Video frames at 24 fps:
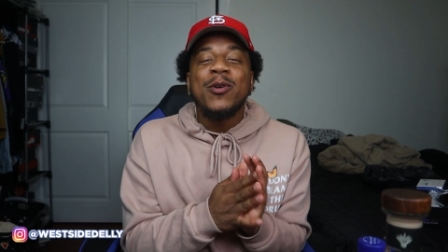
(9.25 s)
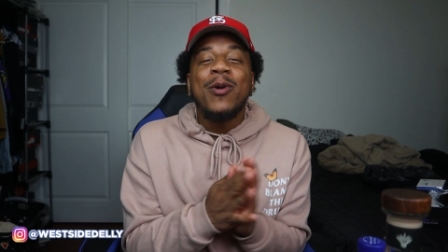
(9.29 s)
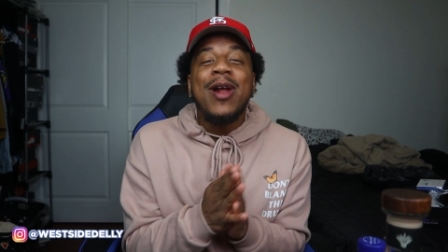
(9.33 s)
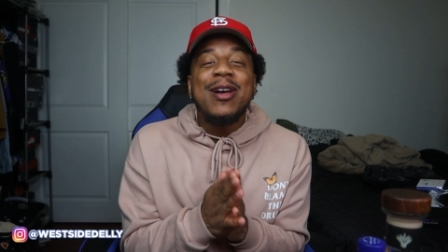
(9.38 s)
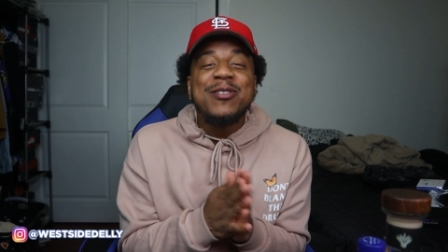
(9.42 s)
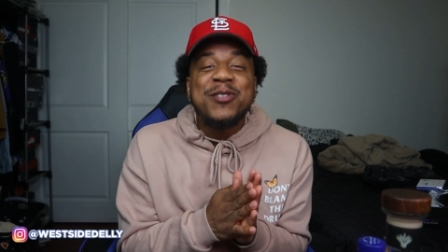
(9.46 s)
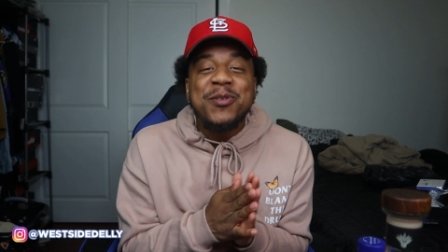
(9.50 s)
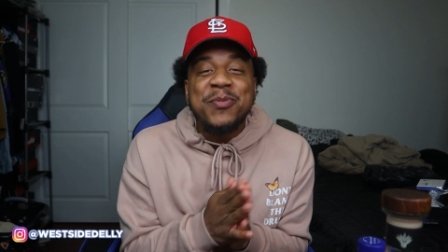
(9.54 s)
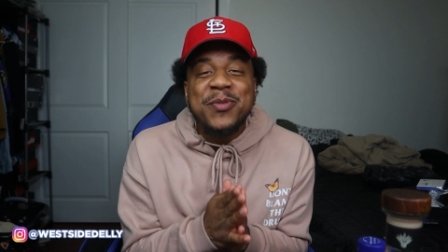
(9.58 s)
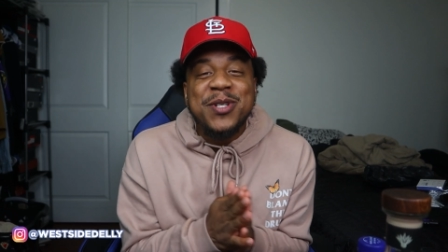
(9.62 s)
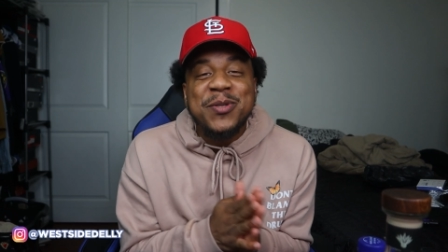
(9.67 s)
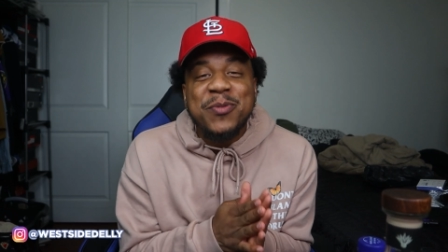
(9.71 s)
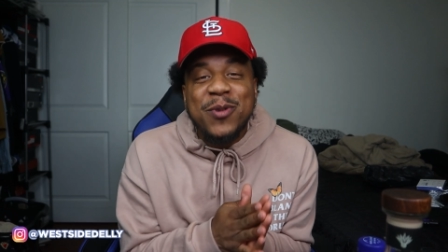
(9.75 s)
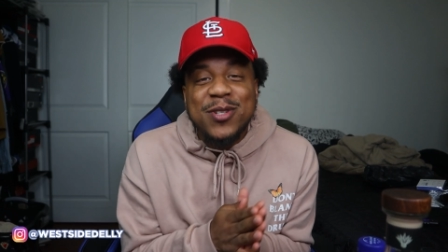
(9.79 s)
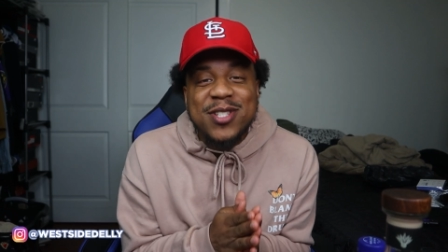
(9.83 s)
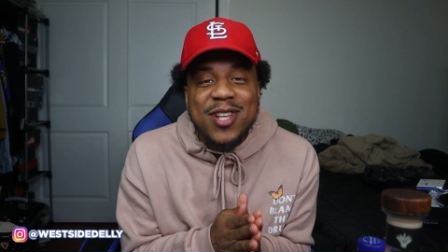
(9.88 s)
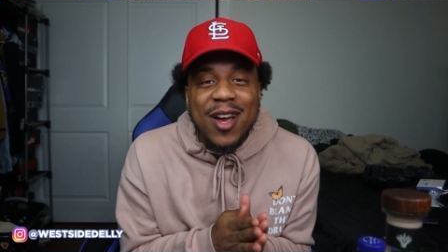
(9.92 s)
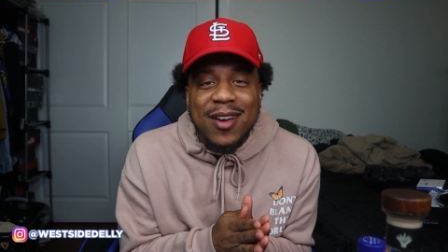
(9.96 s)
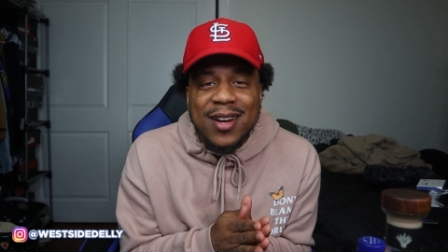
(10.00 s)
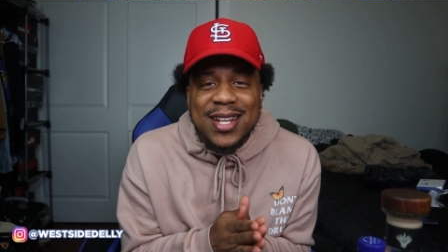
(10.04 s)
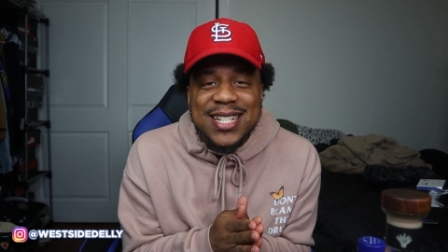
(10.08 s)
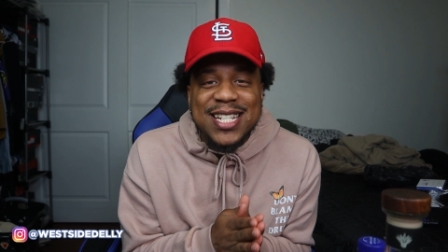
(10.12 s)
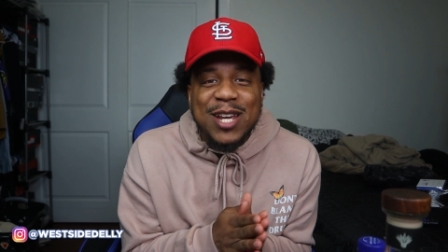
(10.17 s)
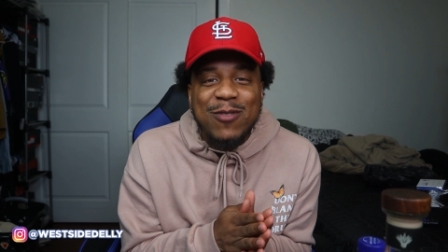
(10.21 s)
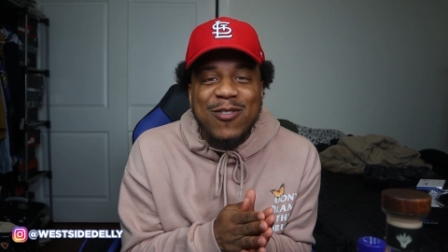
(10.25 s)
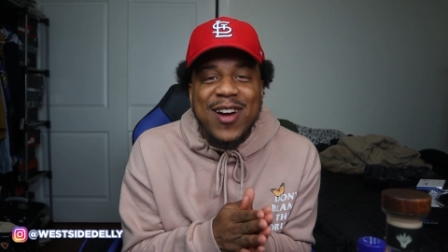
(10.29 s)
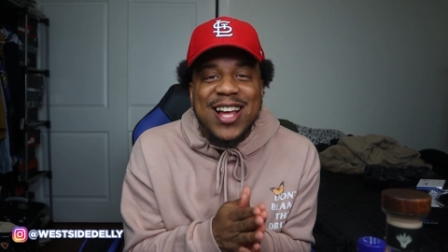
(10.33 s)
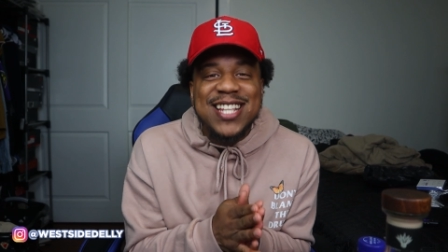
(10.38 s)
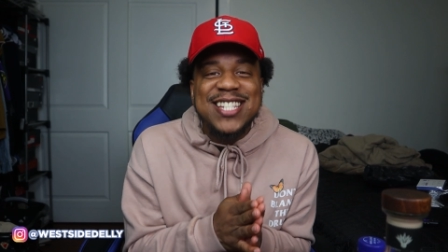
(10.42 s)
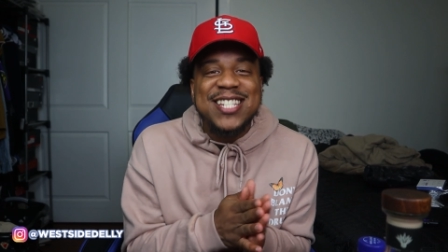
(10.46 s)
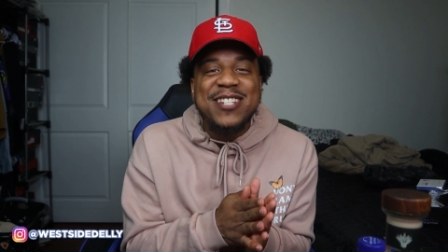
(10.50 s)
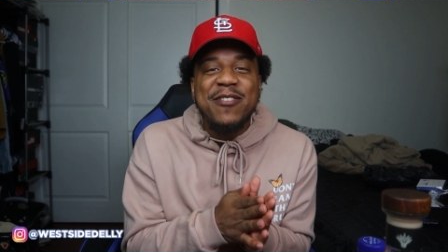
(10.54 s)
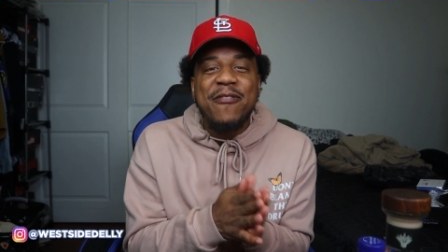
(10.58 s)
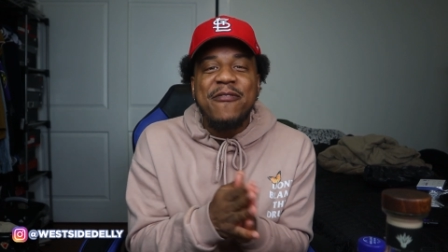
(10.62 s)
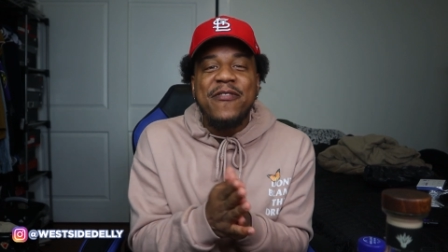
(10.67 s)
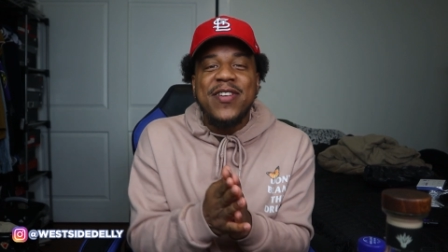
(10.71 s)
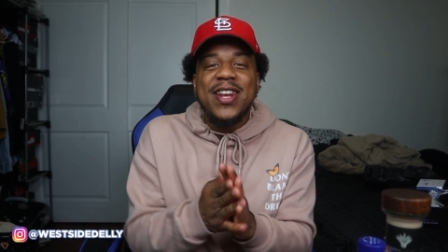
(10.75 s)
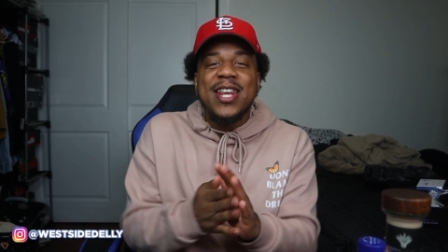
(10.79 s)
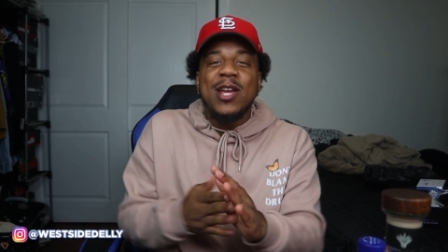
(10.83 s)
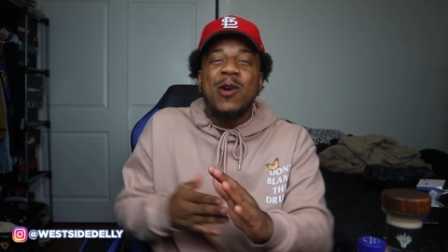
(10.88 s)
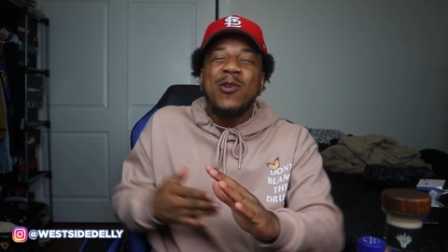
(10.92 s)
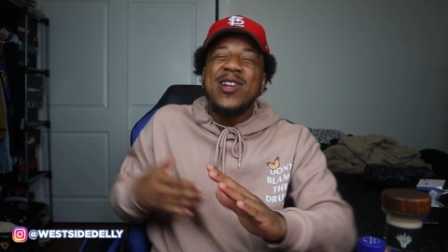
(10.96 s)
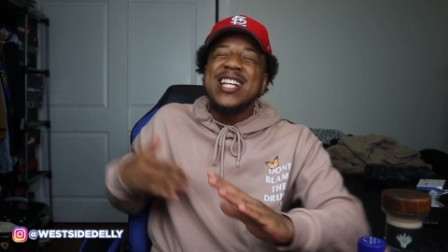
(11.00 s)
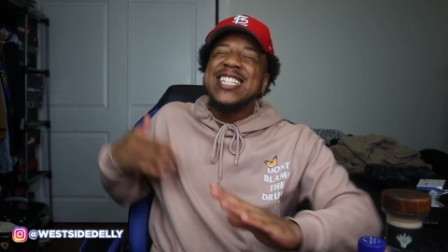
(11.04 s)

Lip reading: So without too much more talking, let's get right into the video.